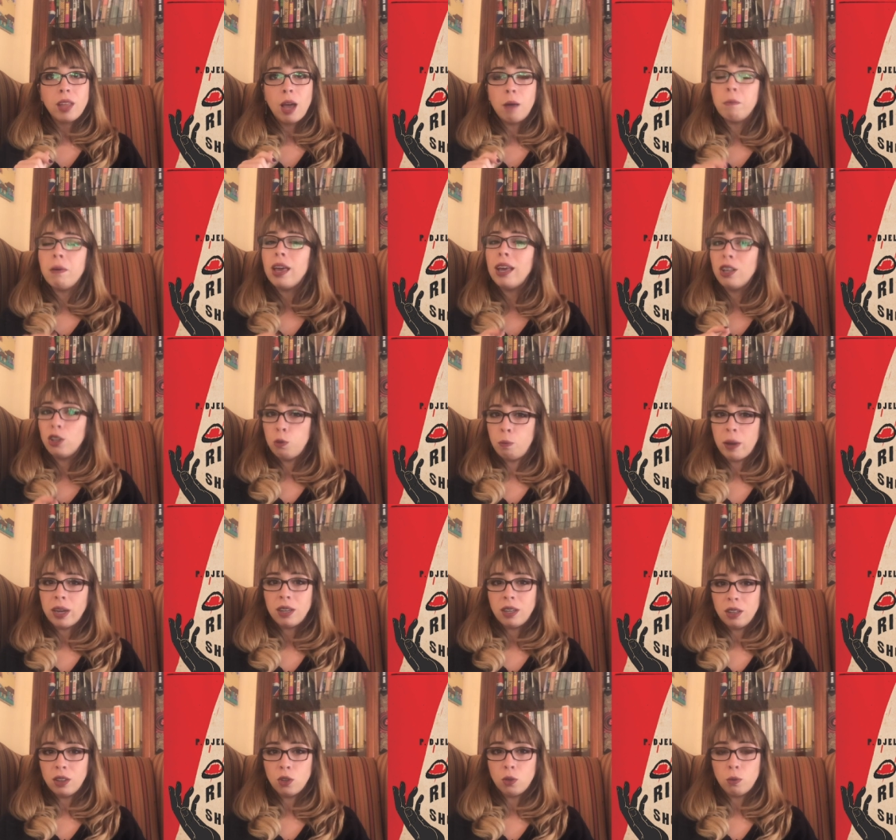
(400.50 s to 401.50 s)
I'm
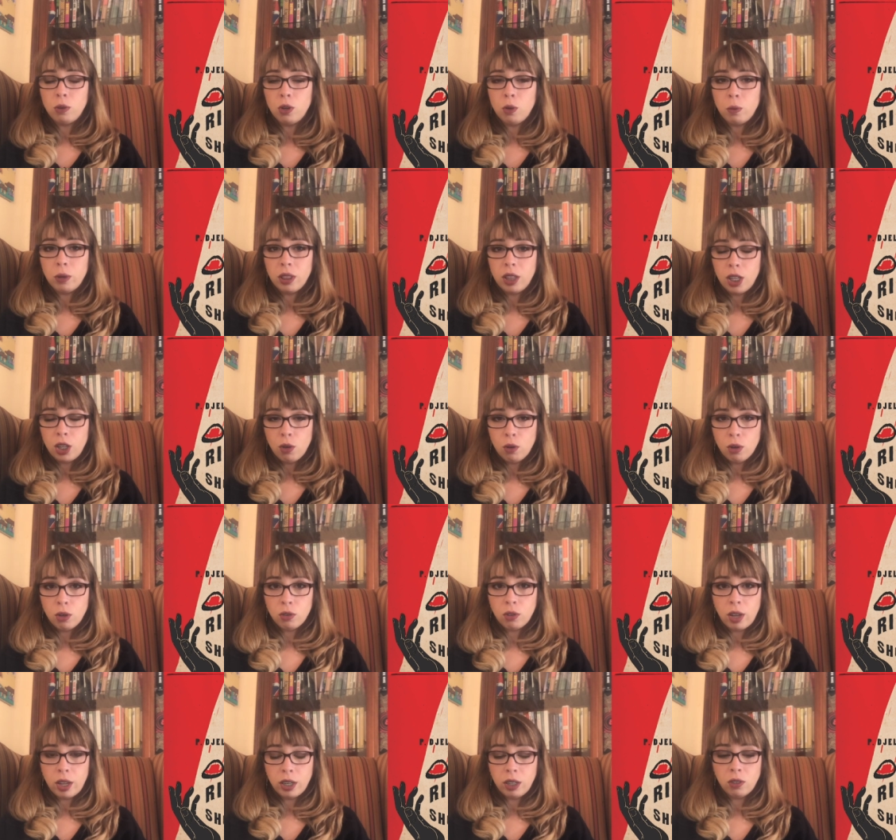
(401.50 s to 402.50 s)
expecting this one to win the
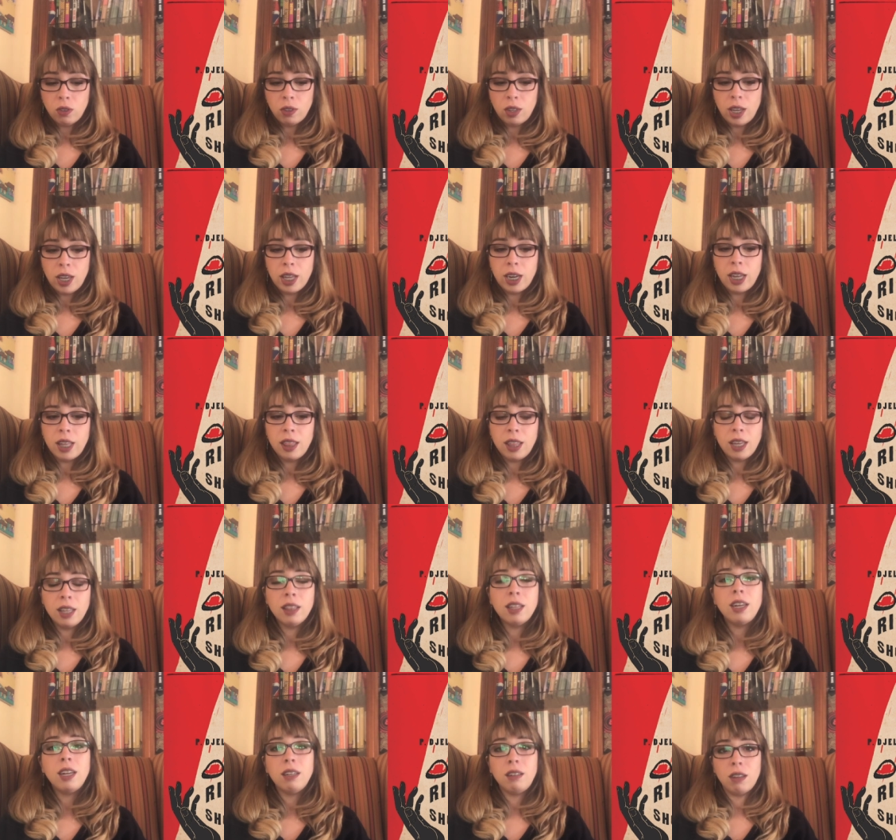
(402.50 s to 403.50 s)
Hugos, honestly, and I
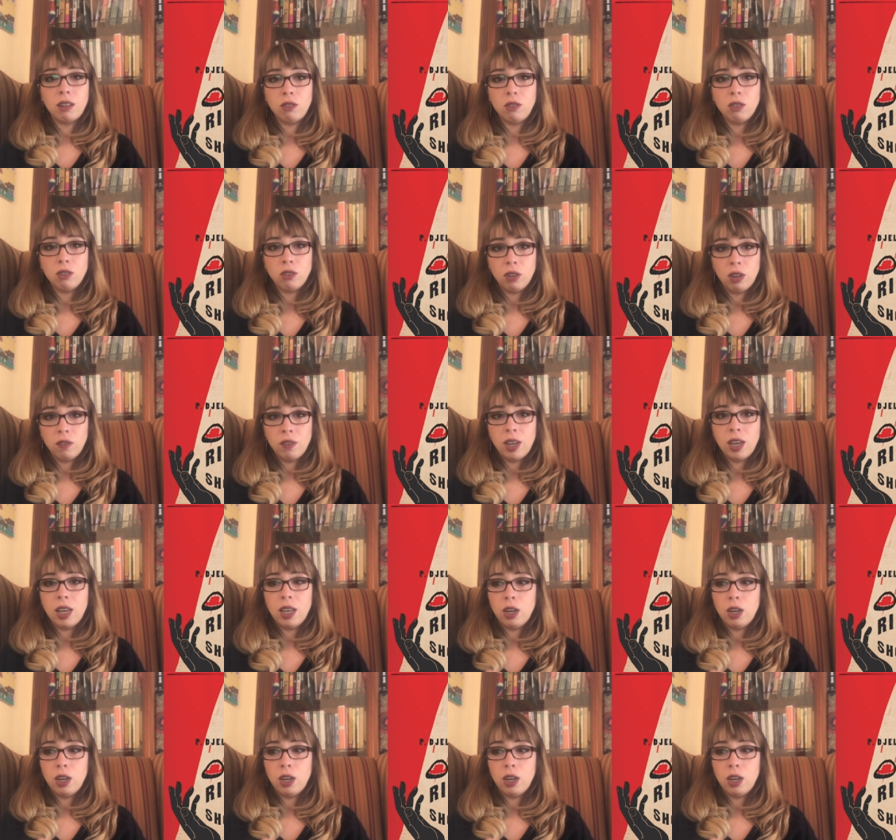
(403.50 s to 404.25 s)
think that it does deserve it.